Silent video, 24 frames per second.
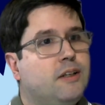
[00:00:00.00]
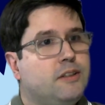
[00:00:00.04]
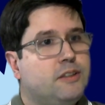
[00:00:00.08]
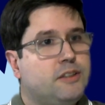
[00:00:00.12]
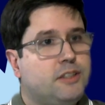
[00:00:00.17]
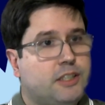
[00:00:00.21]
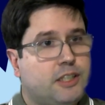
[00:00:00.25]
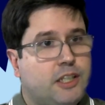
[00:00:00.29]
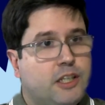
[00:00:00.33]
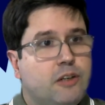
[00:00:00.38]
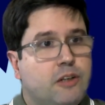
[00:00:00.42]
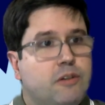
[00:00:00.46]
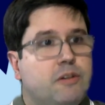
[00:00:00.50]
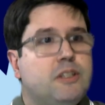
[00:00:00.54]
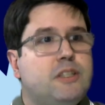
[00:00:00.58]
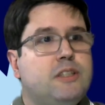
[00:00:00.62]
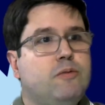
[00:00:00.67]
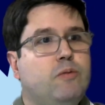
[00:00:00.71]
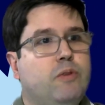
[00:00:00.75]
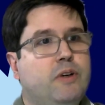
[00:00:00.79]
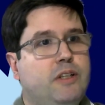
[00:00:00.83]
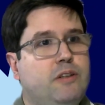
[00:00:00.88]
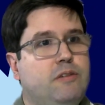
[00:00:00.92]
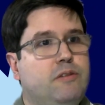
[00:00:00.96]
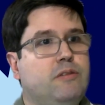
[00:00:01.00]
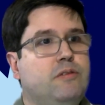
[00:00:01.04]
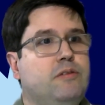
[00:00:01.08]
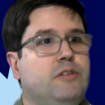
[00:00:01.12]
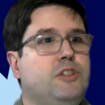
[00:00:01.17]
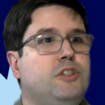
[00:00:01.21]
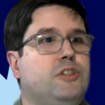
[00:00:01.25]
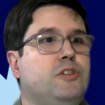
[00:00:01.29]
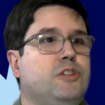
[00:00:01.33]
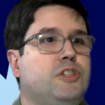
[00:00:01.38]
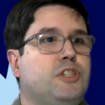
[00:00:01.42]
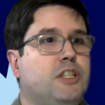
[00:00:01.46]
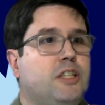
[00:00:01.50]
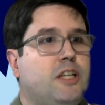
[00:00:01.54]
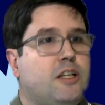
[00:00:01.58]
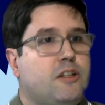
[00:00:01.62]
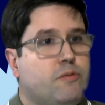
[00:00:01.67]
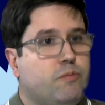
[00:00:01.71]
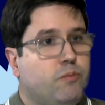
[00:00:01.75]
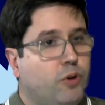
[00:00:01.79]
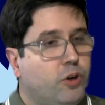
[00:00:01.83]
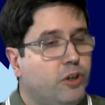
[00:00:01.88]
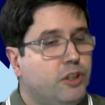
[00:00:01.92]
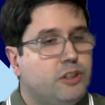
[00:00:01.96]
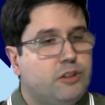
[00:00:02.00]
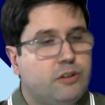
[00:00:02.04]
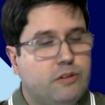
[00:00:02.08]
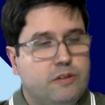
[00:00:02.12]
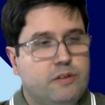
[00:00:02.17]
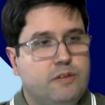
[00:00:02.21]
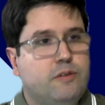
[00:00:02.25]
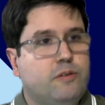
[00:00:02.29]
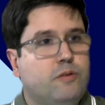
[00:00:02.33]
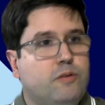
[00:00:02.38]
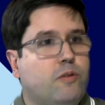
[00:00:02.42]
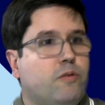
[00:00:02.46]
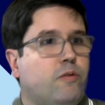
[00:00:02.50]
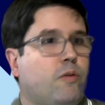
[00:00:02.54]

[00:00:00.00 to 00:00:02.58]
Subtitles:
security, when you need to ensure that you monitor and